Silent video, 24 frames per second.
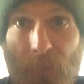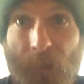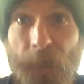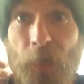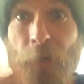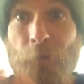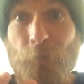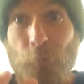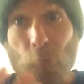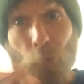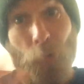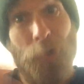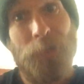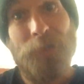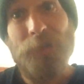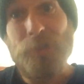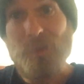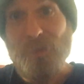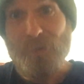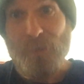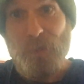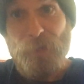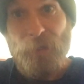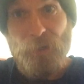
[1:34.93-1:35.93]
our voice,
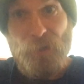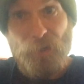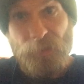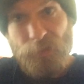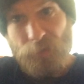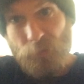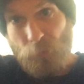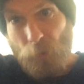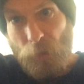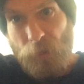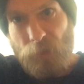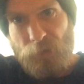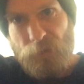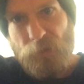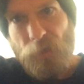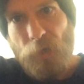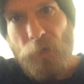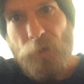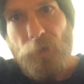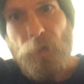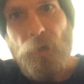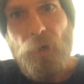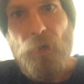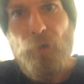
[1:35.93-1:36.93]
and as well as
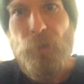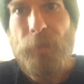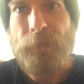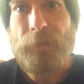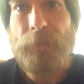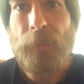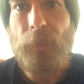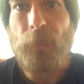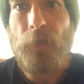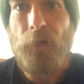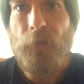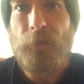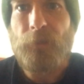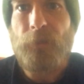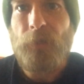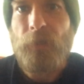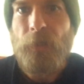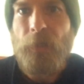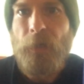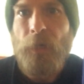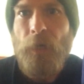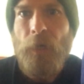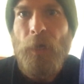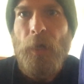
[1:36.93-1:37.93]
our intellect.
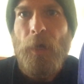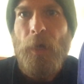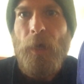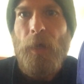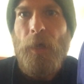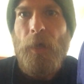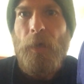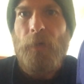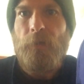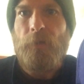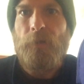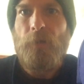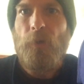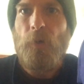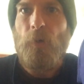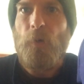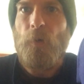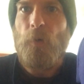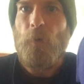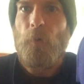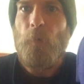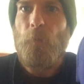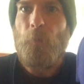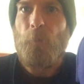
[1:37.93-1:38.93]

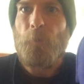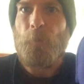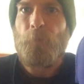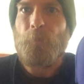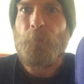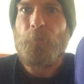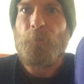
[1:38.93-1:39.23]
So